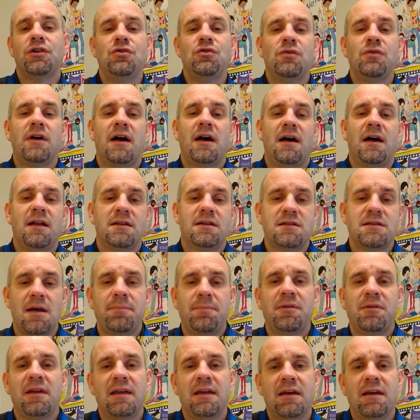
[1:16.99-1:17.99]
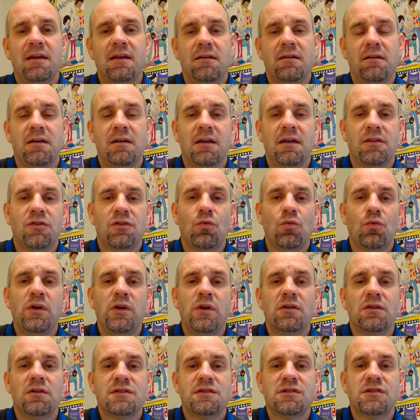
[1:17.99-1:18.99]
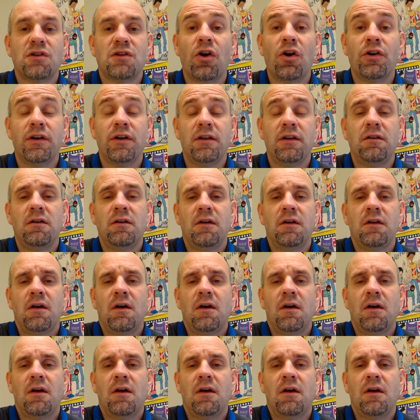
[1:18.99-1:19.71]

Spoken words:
new concept and get the wheels started